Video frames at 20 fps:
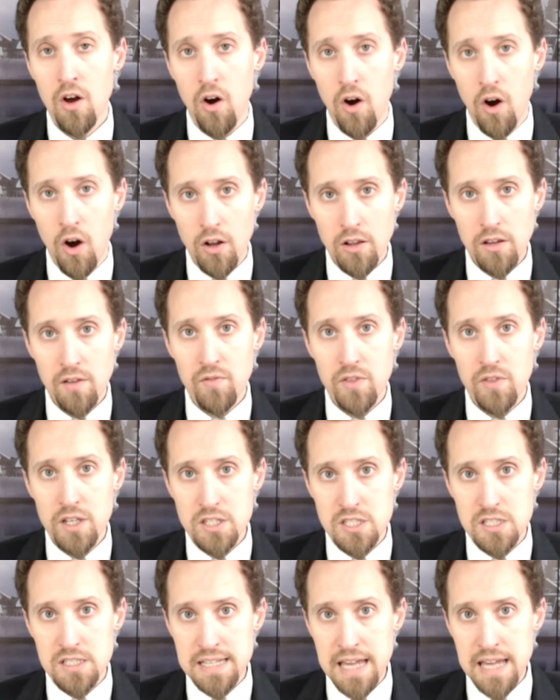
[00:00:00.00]
all of
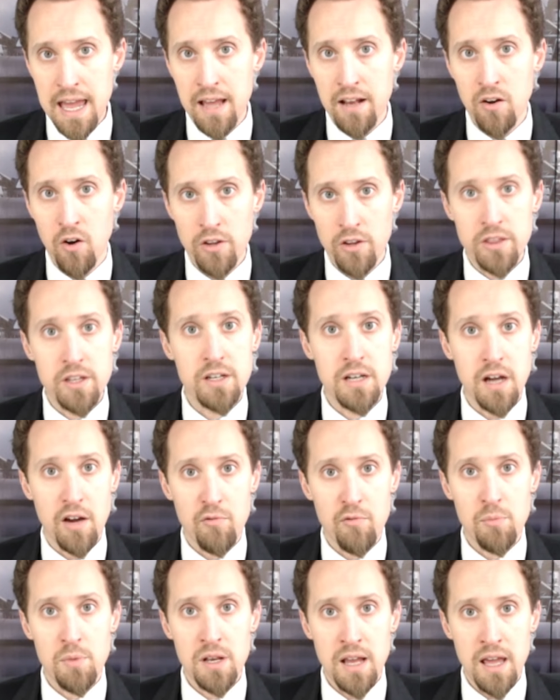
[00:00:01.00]
this debt on the
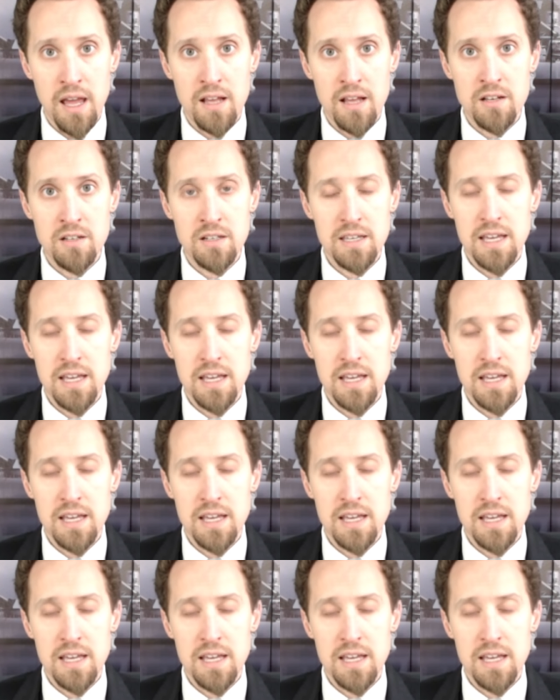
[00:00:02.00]
government end,